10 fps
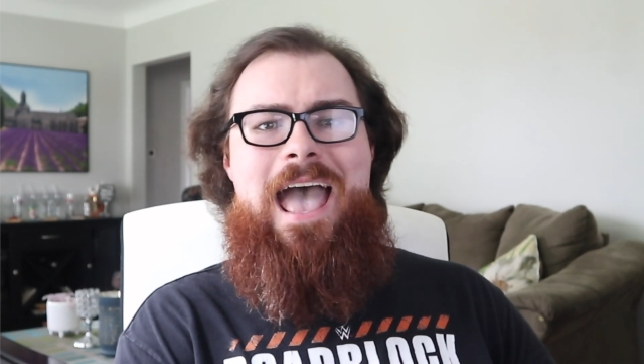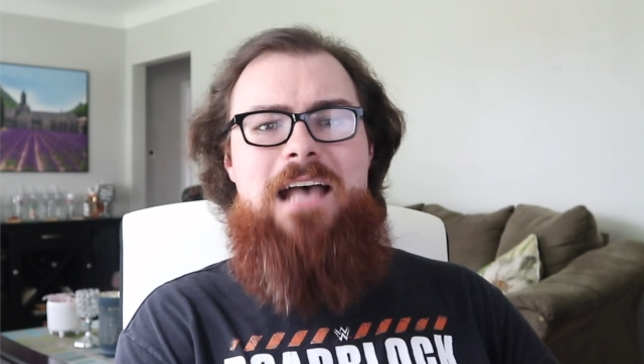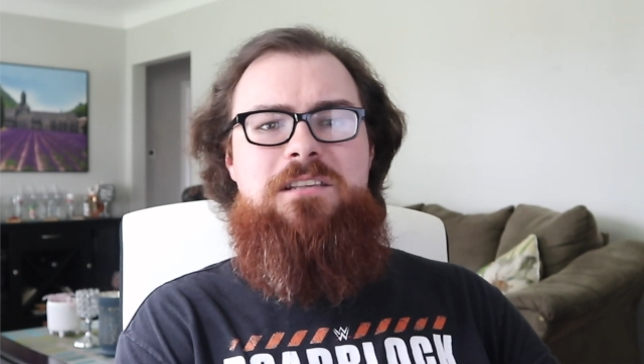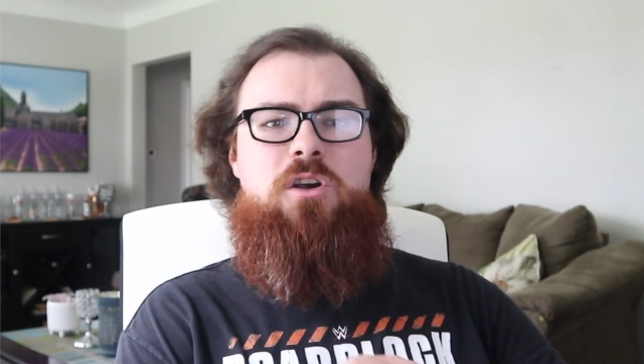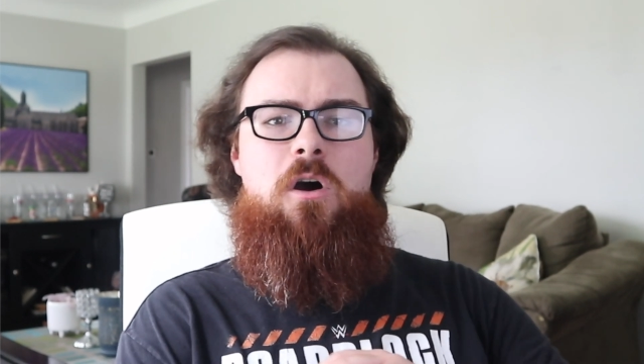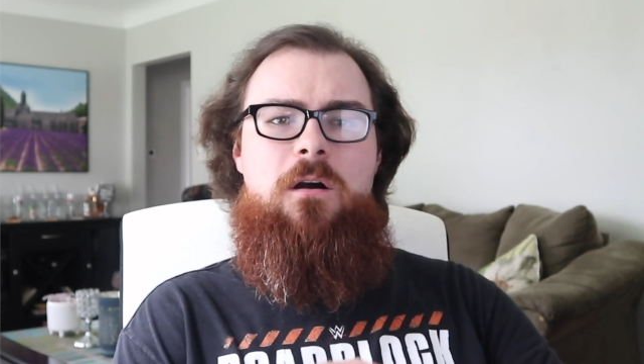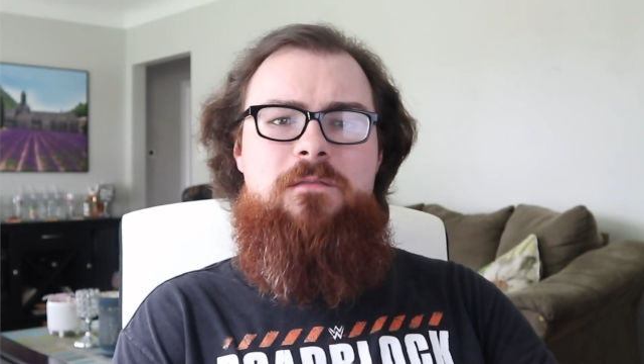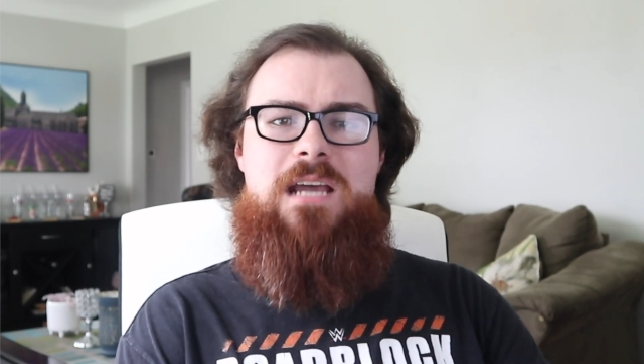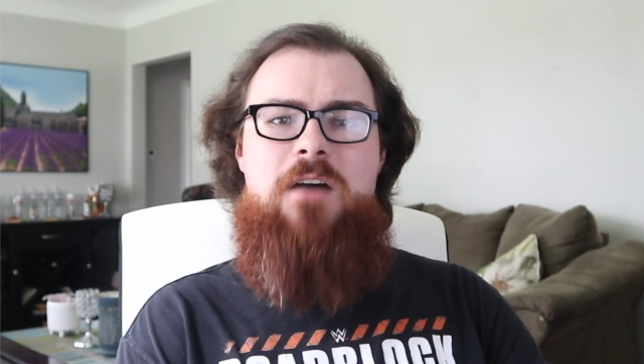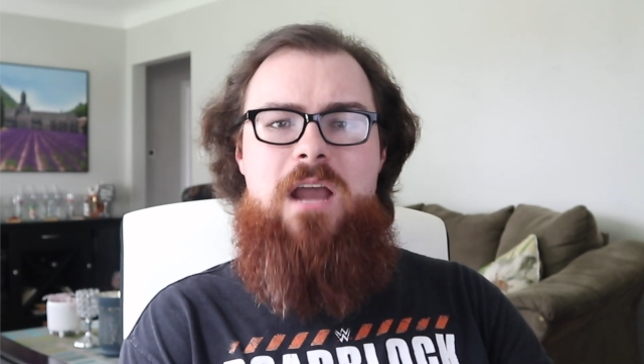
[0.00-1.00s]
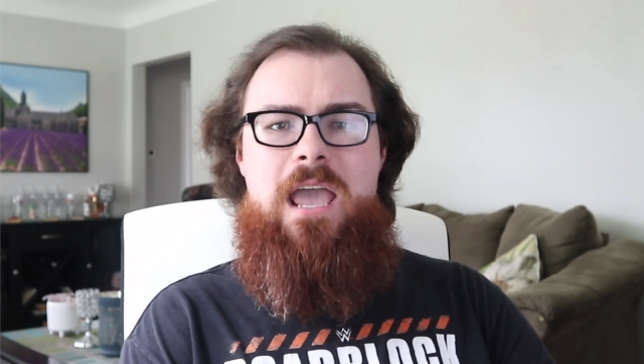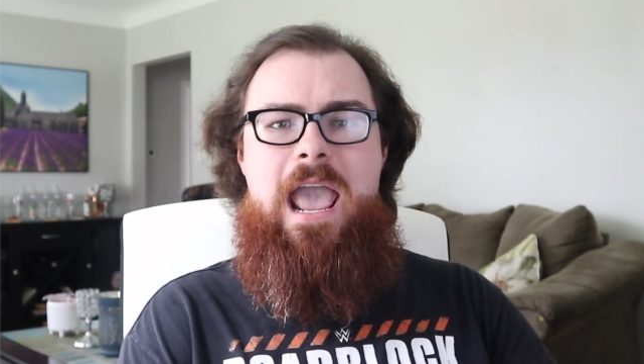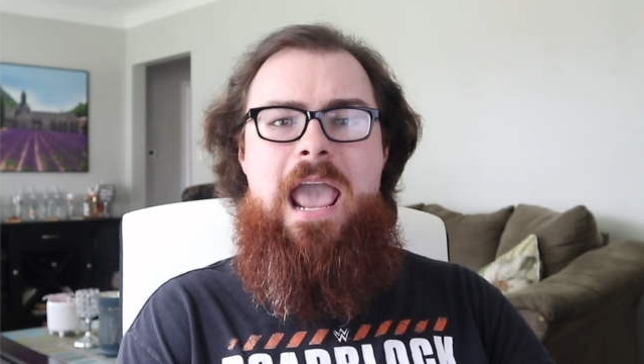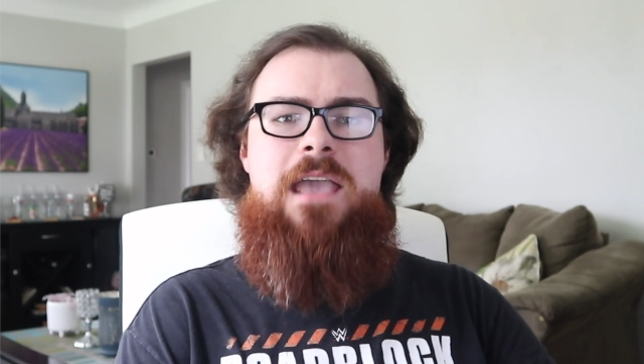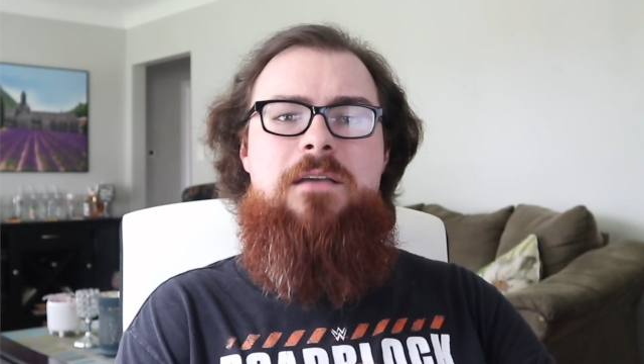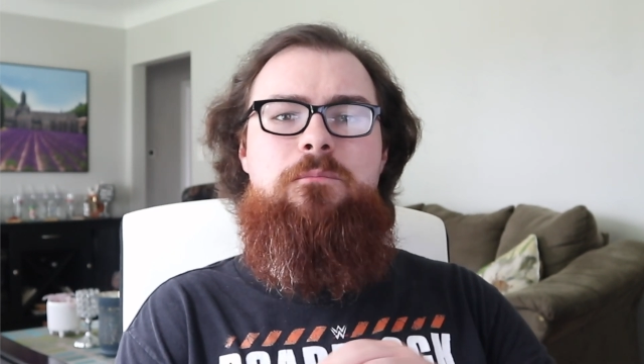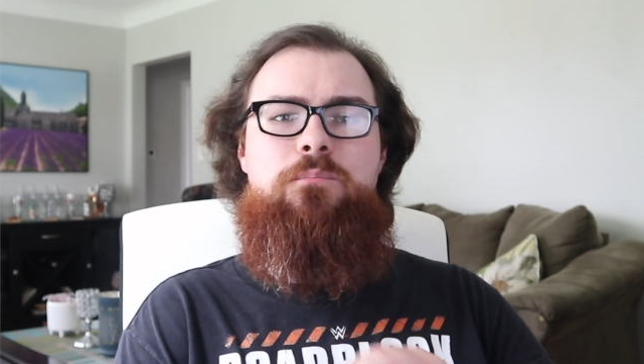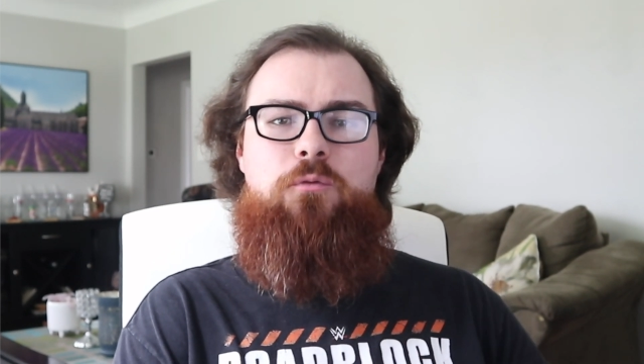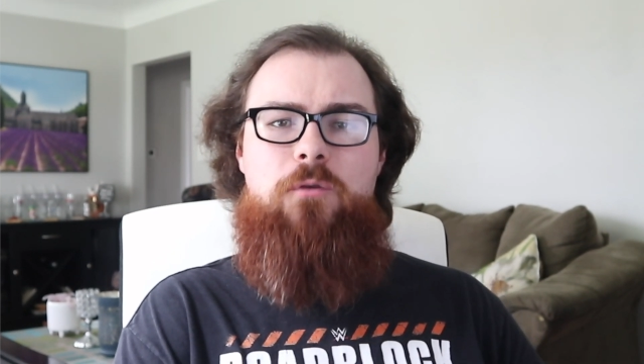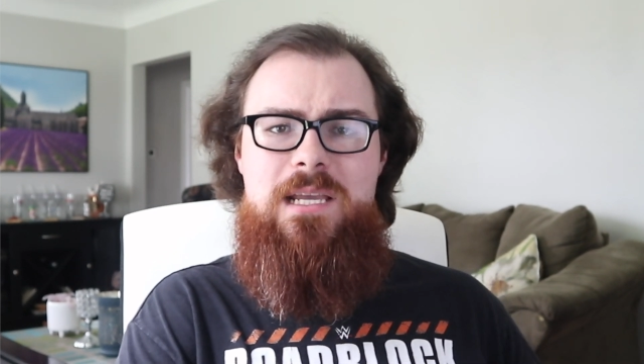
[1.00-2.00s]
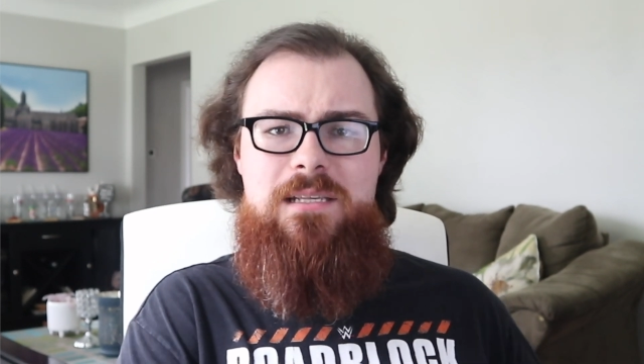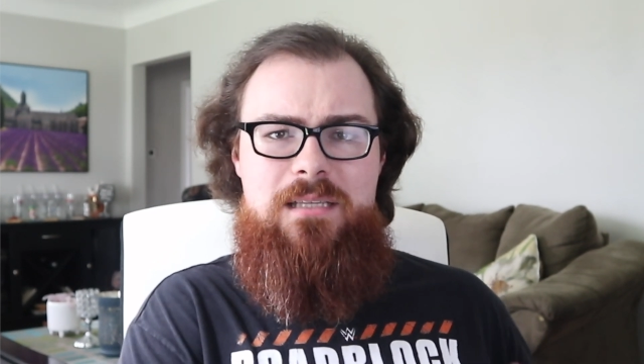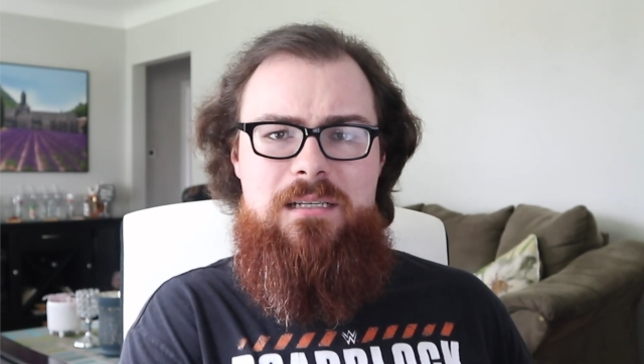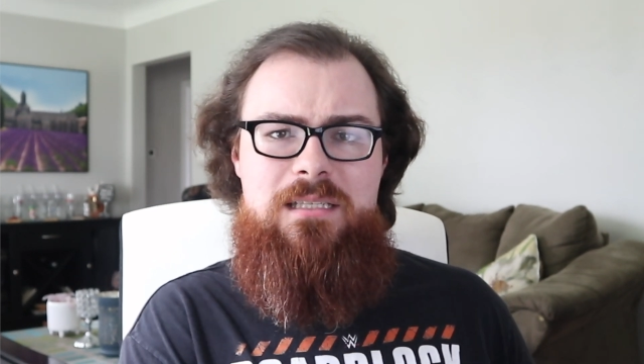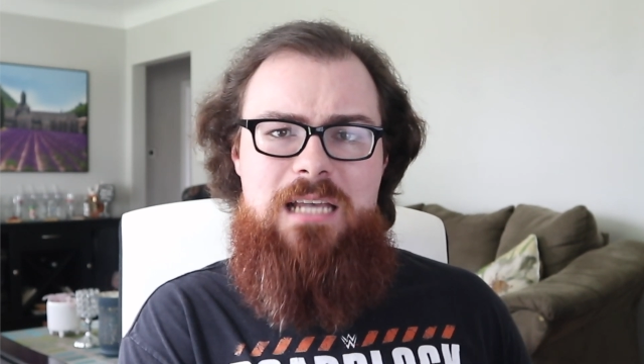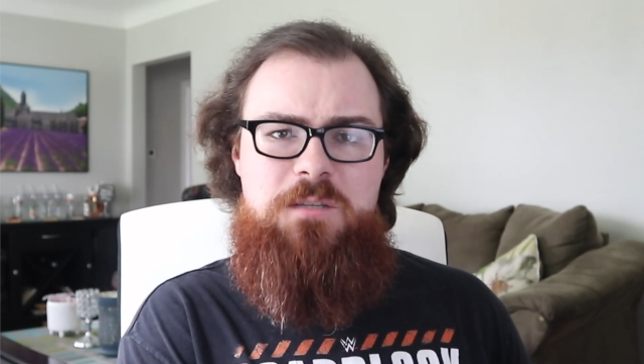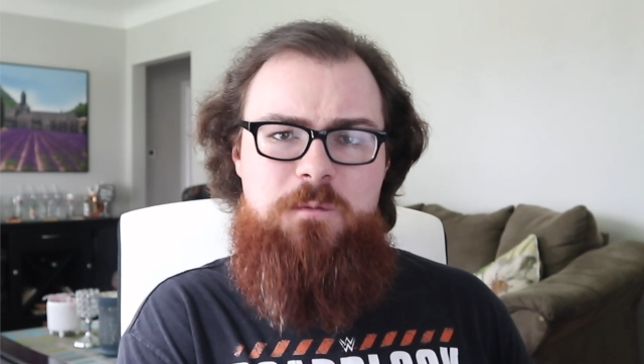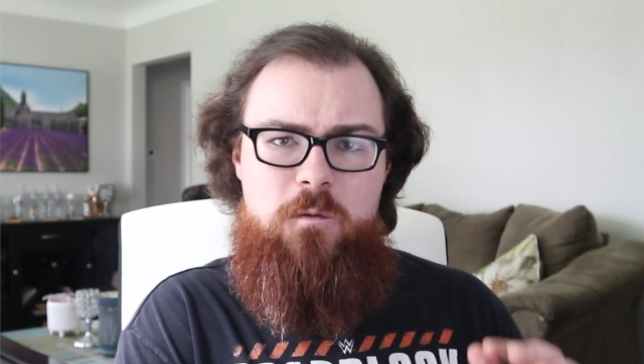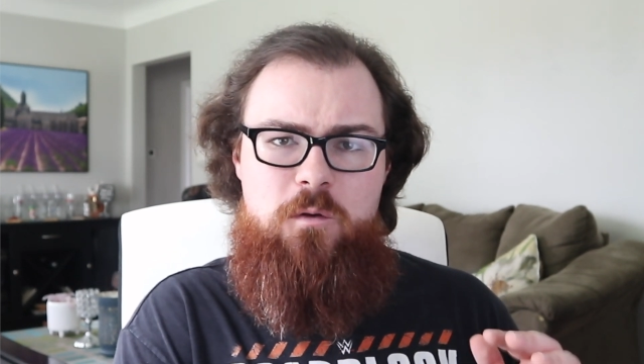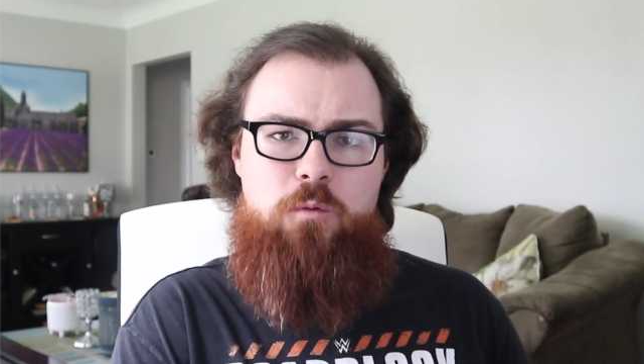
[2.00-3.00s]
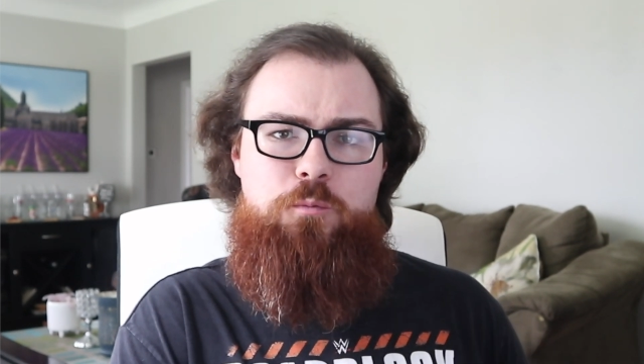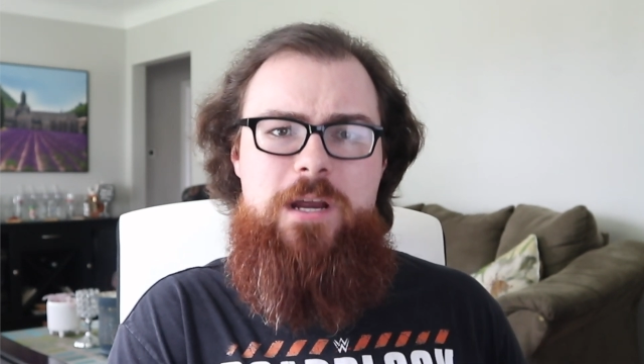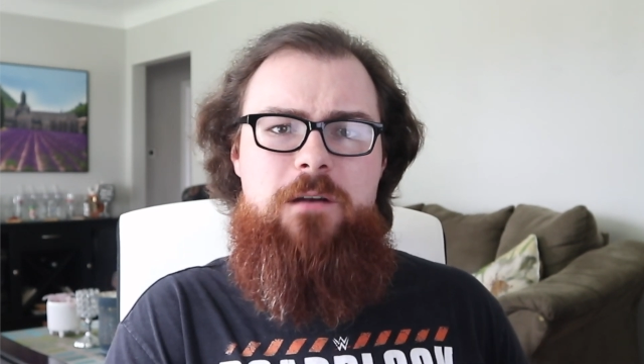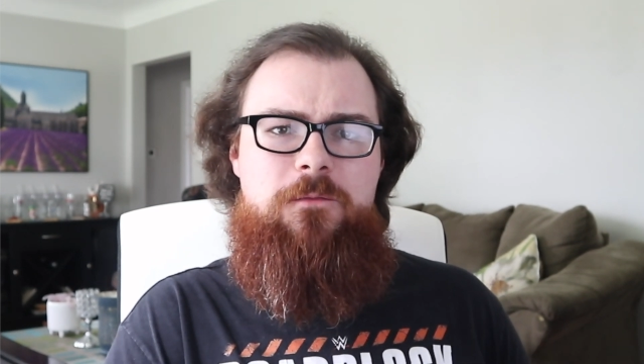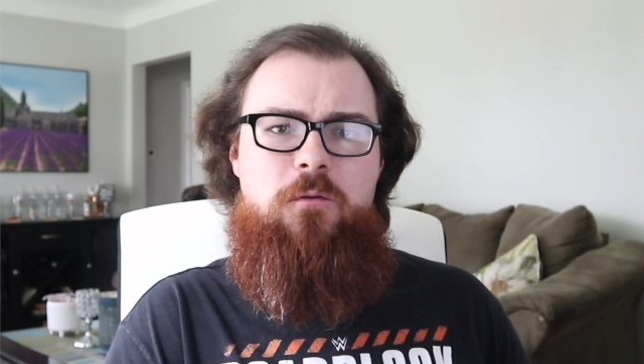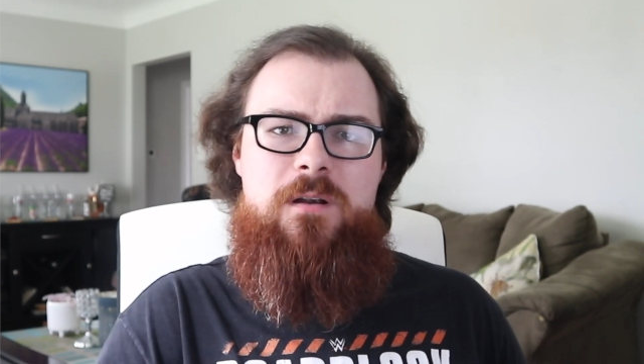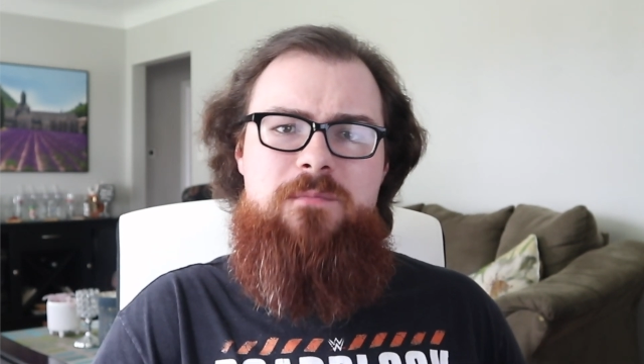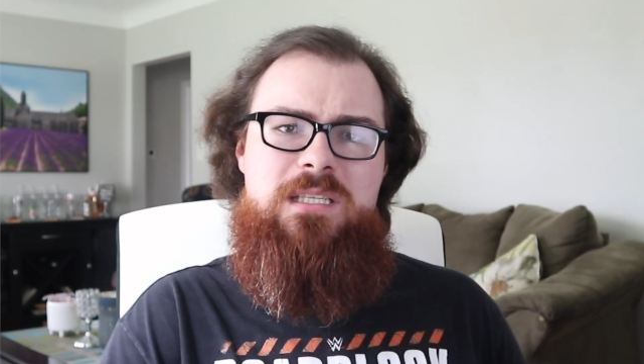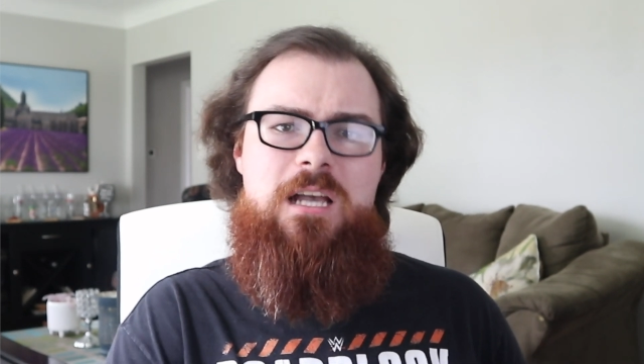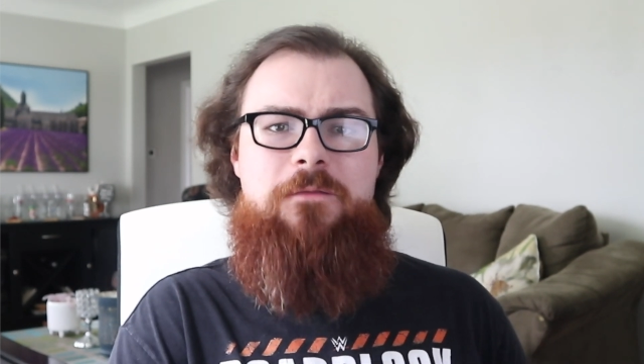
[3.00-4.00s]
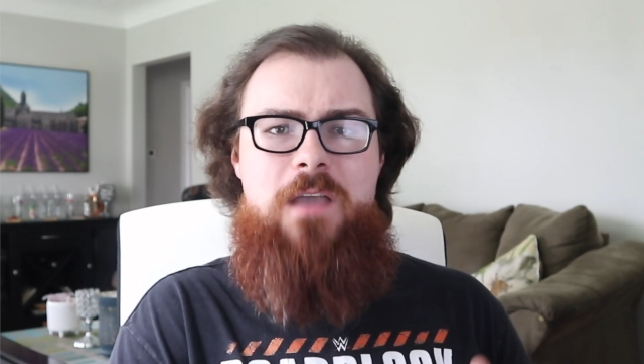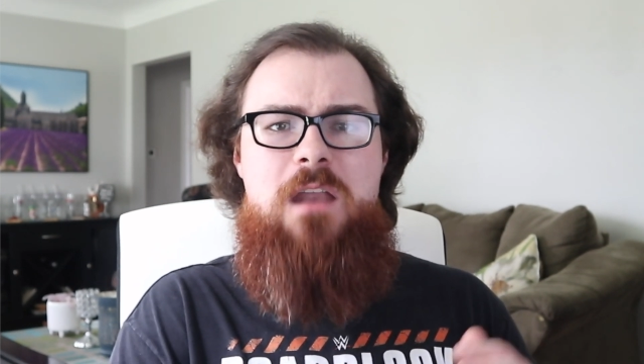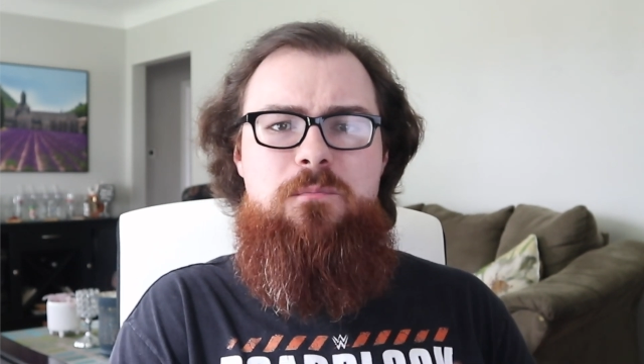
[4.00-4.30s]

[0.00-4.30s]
has carved out a pretty successful career for himself in